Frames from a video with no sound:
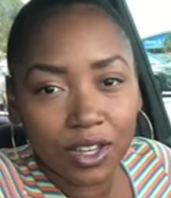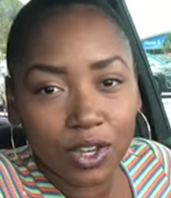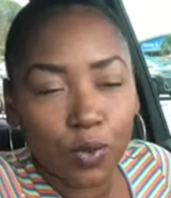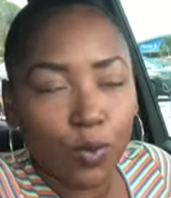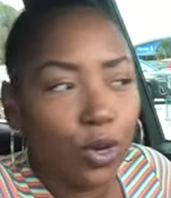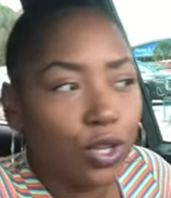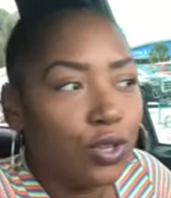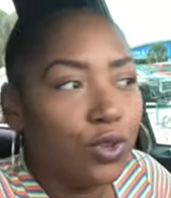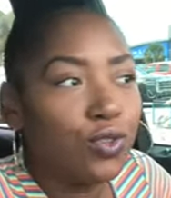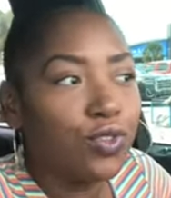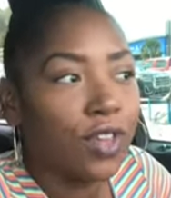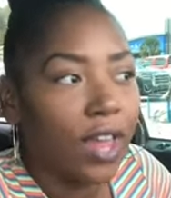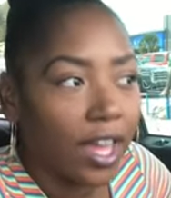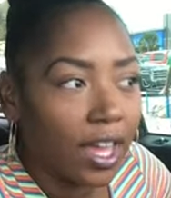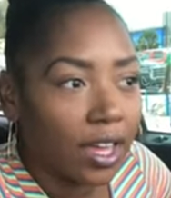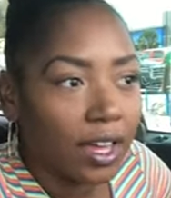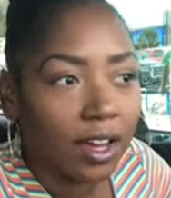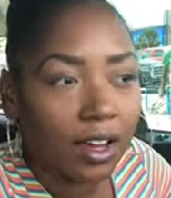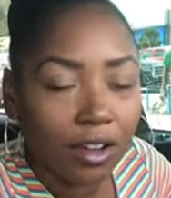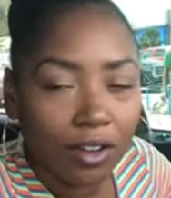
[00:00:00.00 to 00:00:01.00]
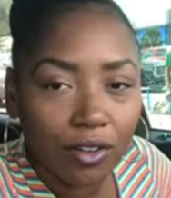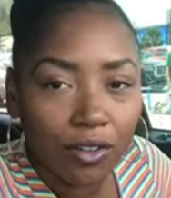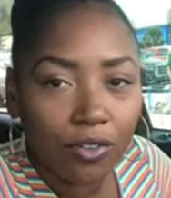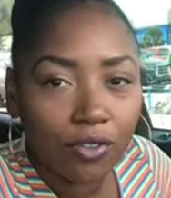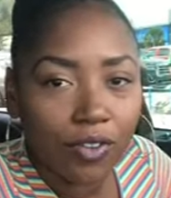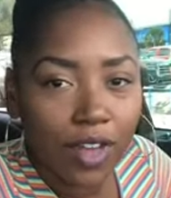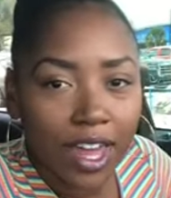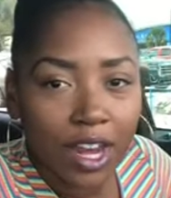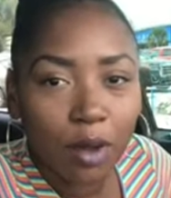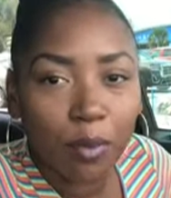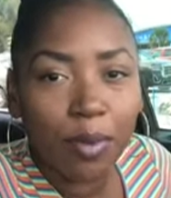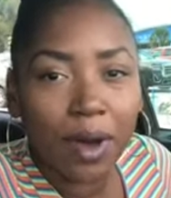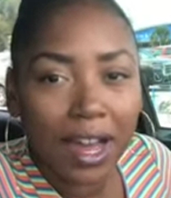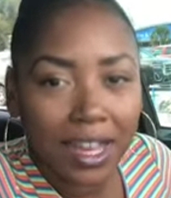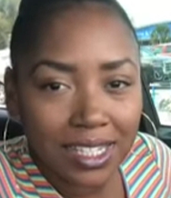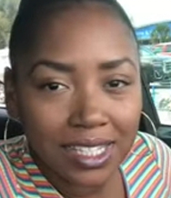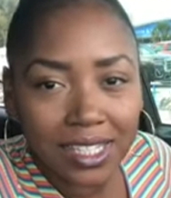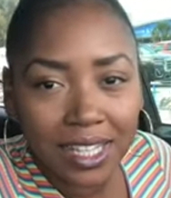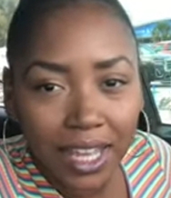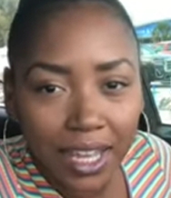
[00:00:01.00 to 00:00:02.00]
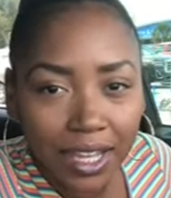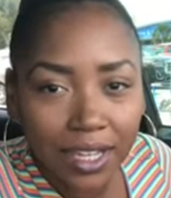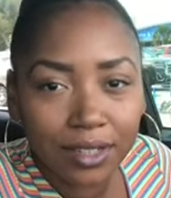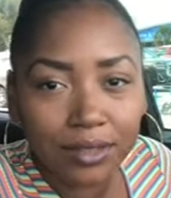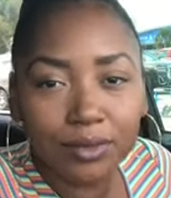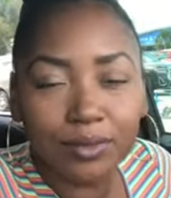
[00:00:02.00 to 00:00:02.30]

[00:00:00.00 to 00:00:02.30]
when you think of an apostate.